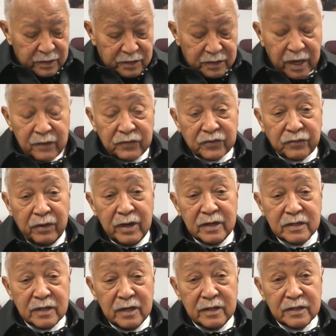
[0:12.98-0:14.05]
Safe
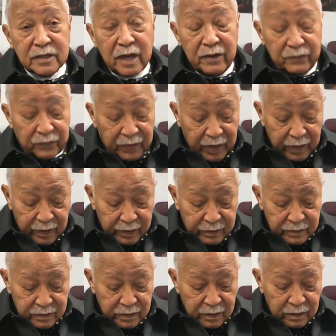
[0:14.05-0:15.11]
streets and safe
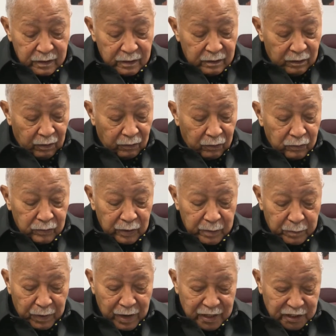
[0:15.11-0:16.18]
kids are only
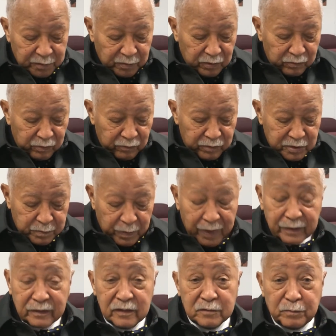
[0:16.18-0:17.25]
possible when
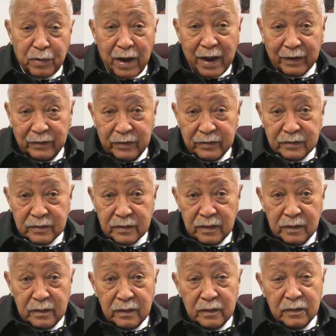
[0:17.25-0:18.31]
respect is practiced.
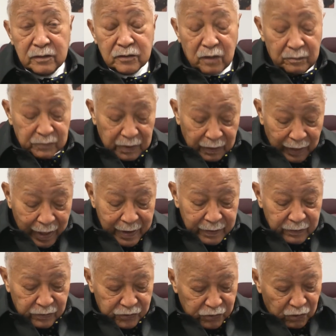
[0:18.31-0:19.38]
So I'm
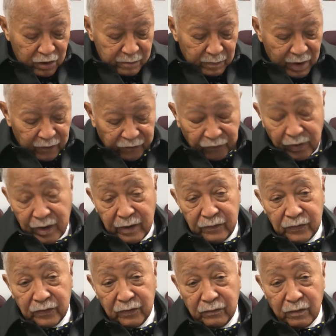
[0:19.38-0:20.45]
delighted to join my
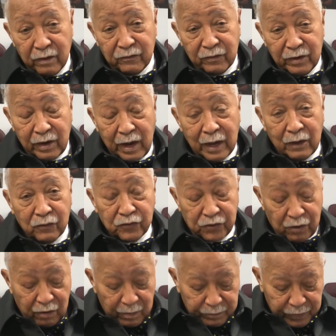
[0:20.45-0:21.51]
friends, the Reverend Al
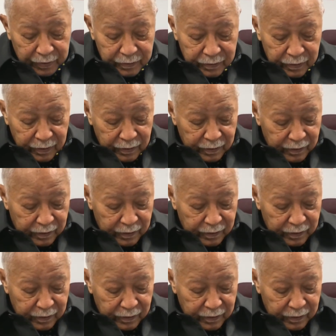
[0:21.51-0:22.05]
Sharpton,